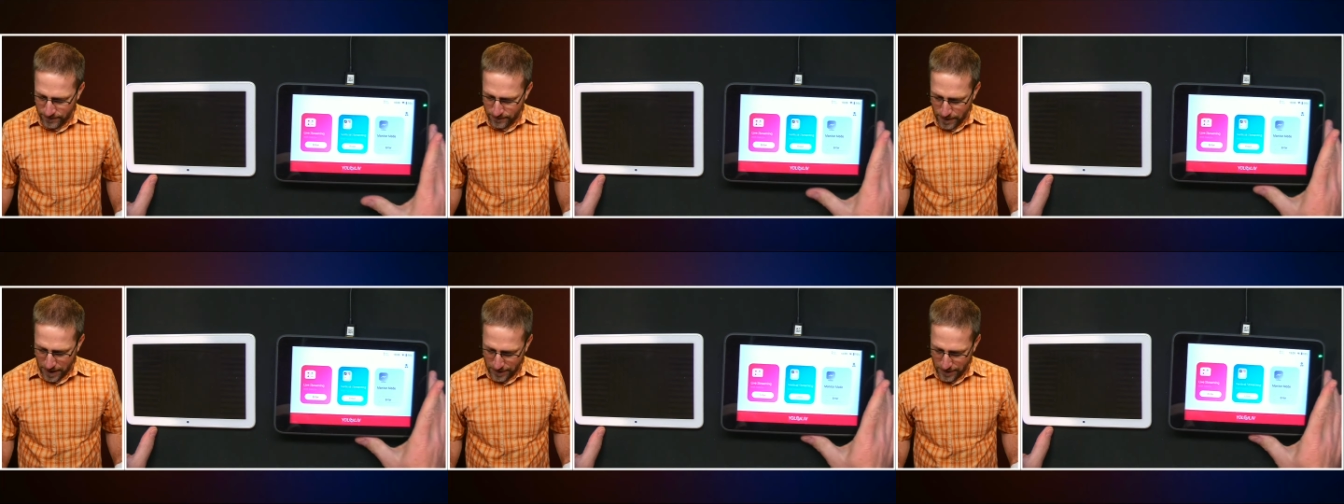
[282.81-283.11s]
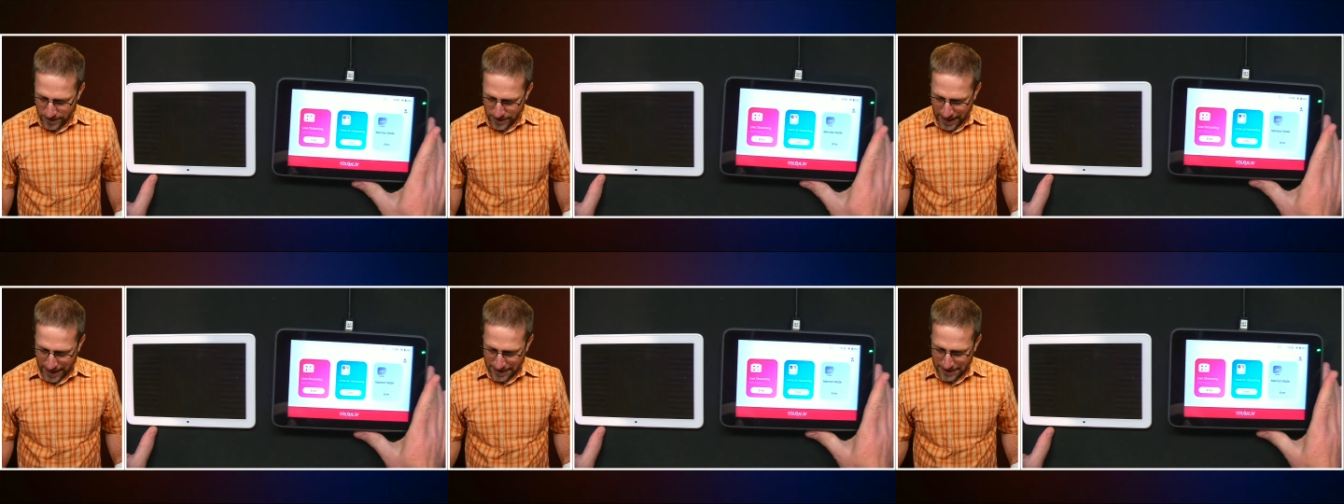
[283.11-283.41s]
I mean,
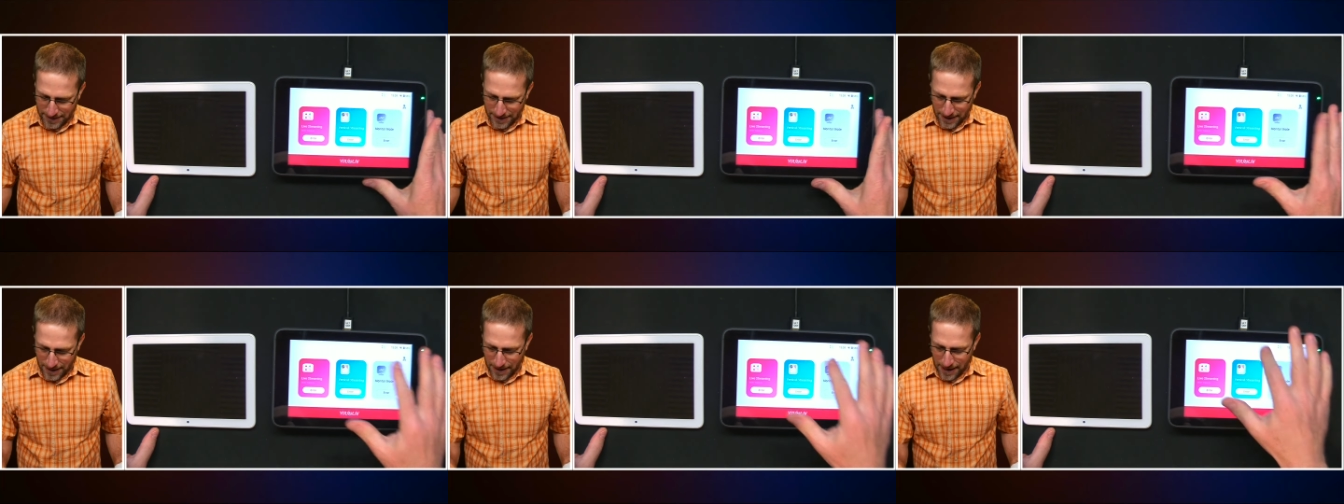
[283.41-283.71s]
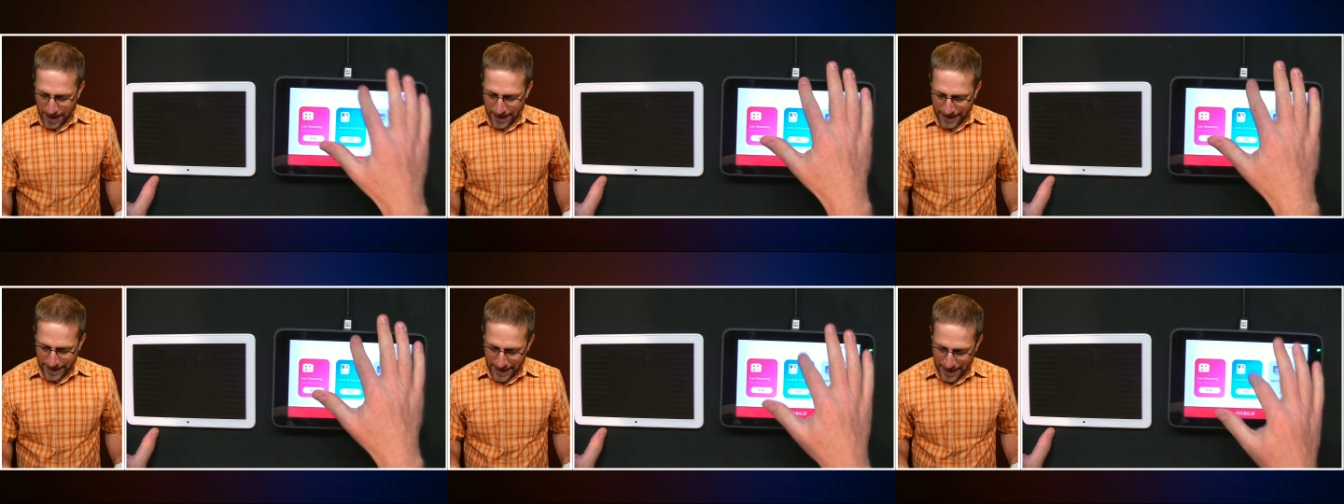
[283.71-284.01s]
maybe you can't see
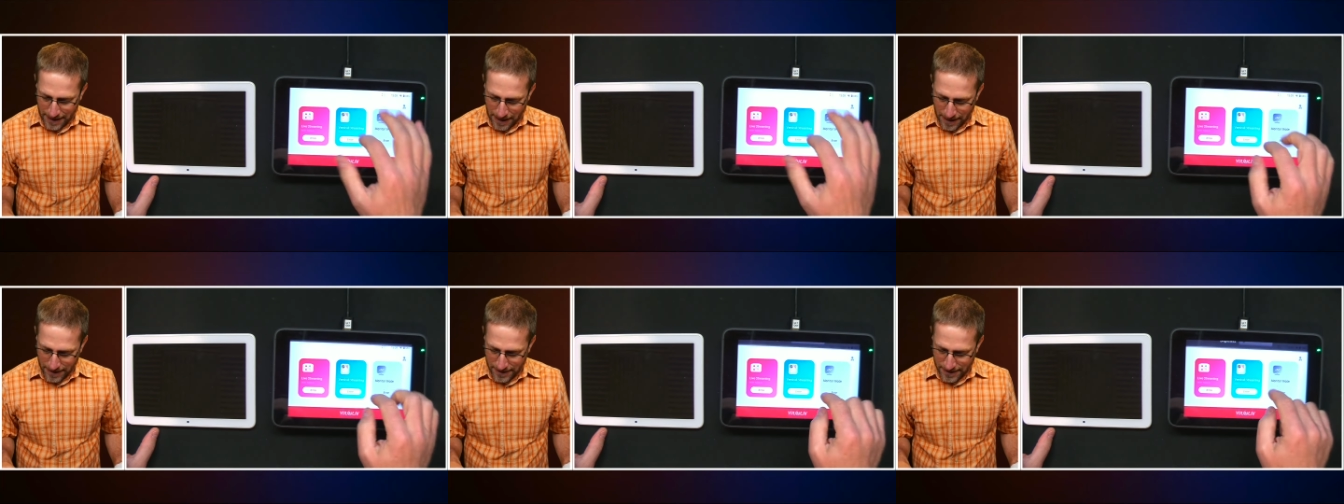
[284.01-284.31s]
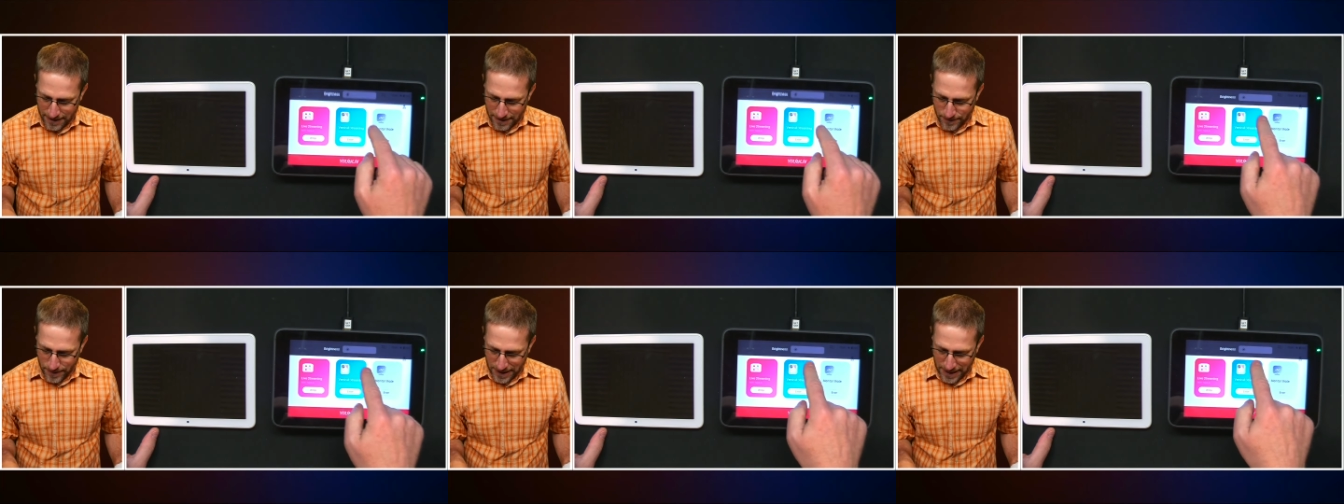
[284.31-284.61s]
that. I
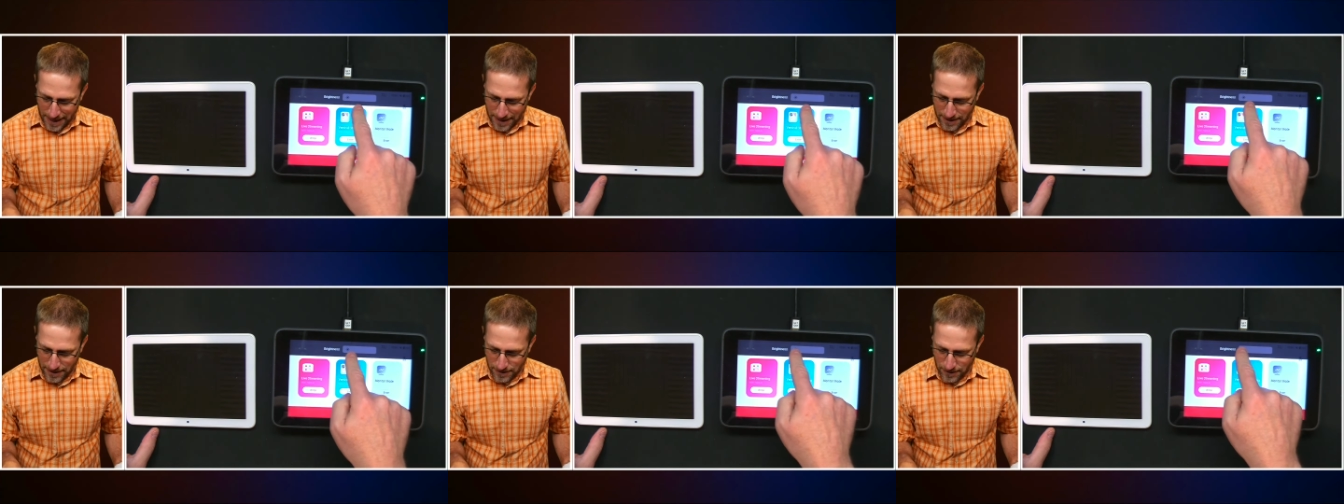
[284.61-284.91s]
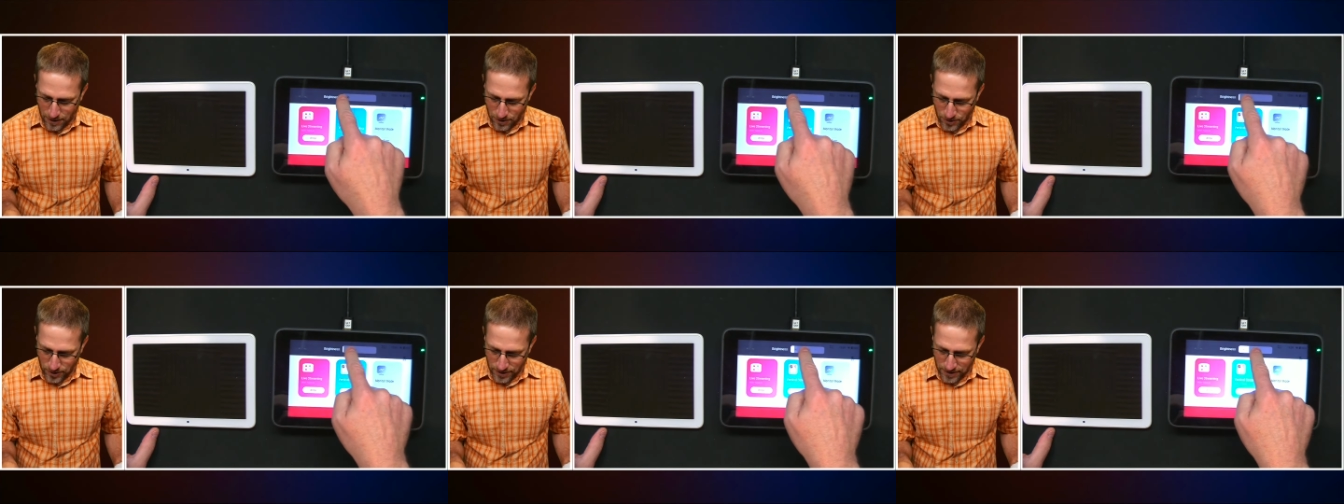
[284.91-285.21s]
cannot dim it any
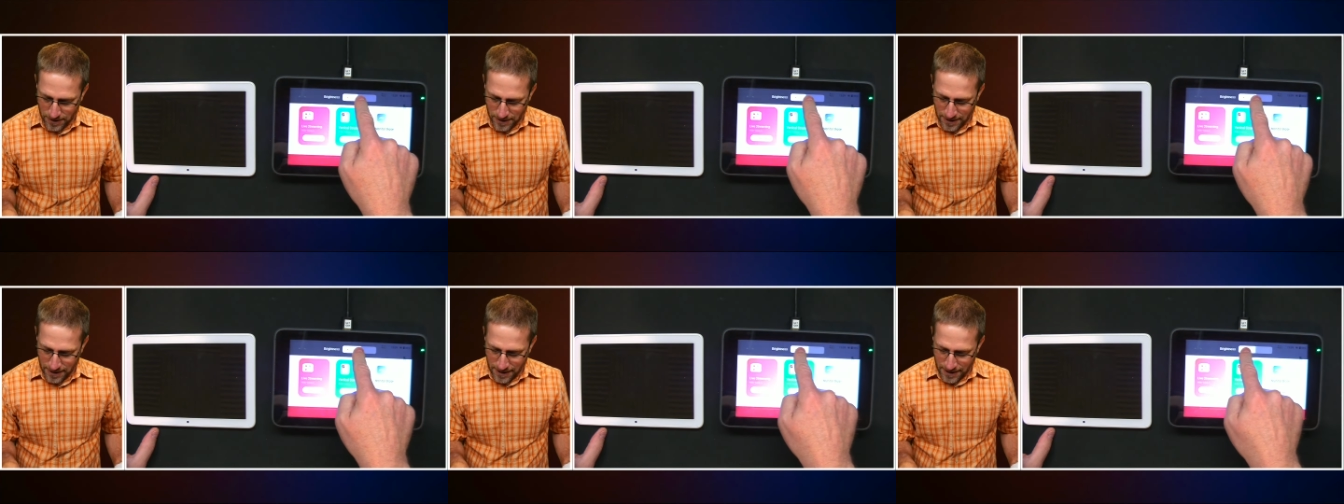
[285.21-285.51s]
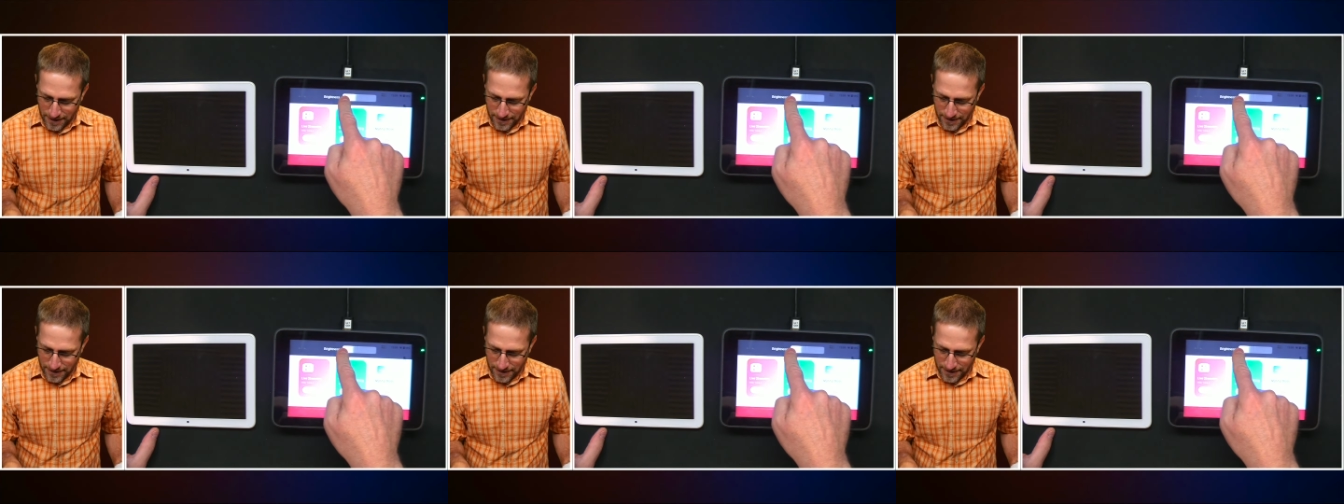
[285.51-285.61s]
lower